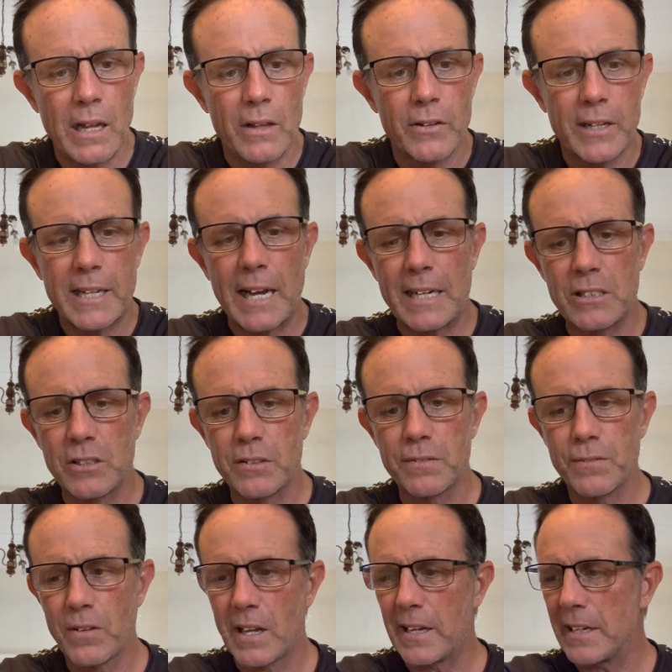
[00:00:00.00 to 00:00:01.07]
the catches
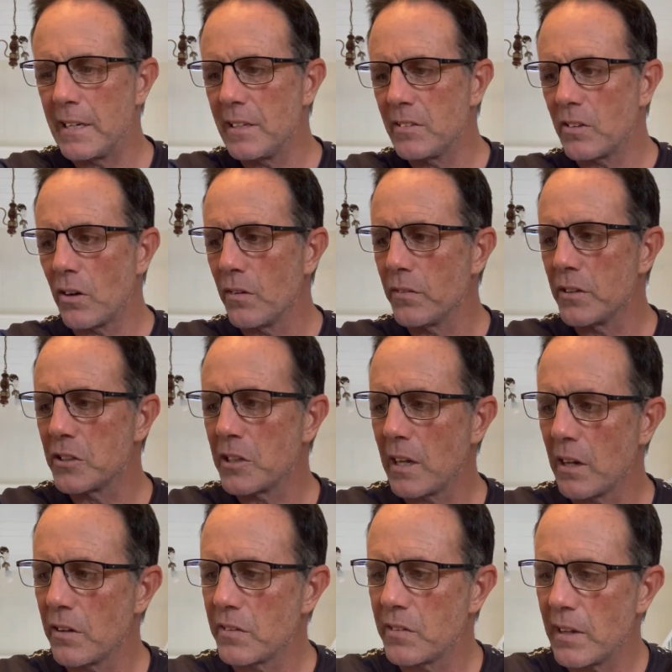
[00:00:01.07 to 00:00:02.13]
flatties on the
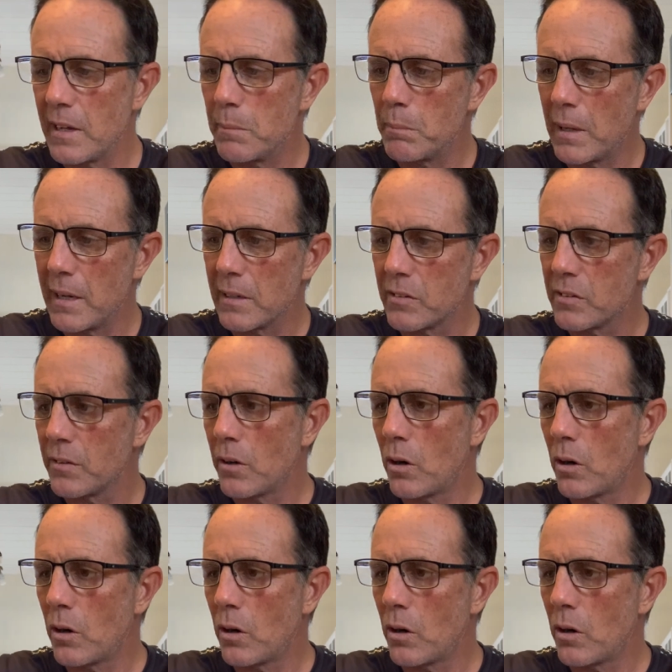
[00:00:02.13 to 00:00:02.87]
shallow sandbanks.